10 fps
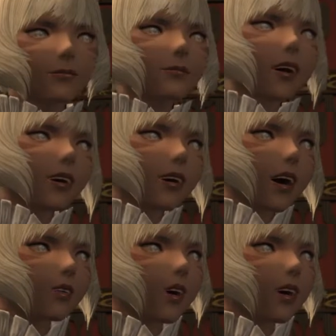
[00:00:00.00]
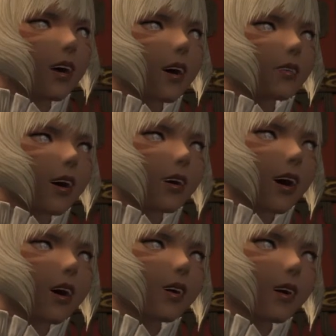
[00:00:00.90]
and few places are so
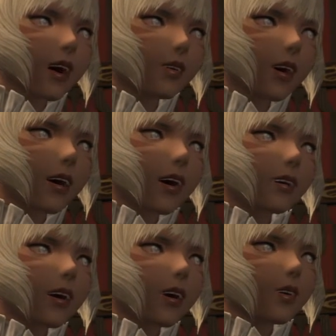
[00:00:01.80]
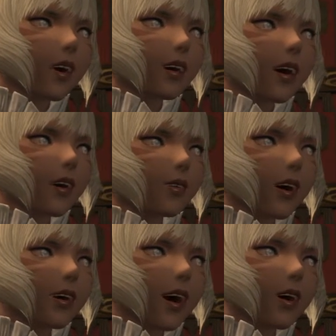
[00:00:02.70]
bereft of suitable crystals
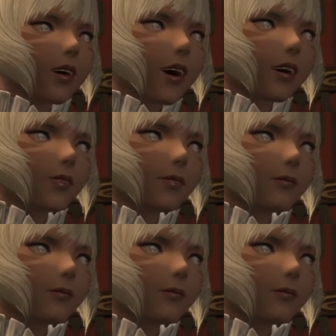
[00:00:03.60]
as the Burn.